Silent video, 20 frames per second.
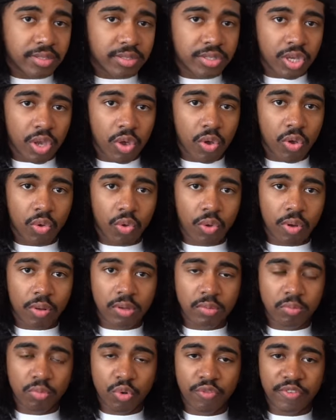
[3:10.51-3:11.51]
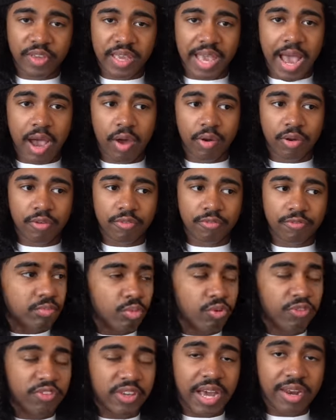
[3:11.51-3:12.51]
So moving out of
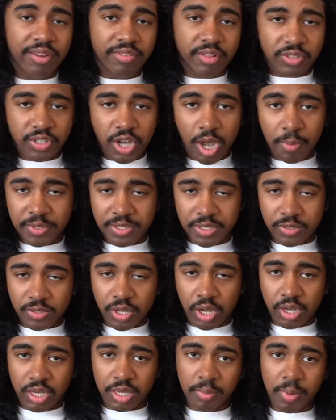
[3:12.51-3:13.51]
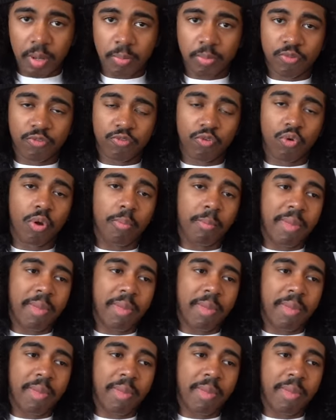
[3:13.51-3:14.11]
the topics I was talking about before,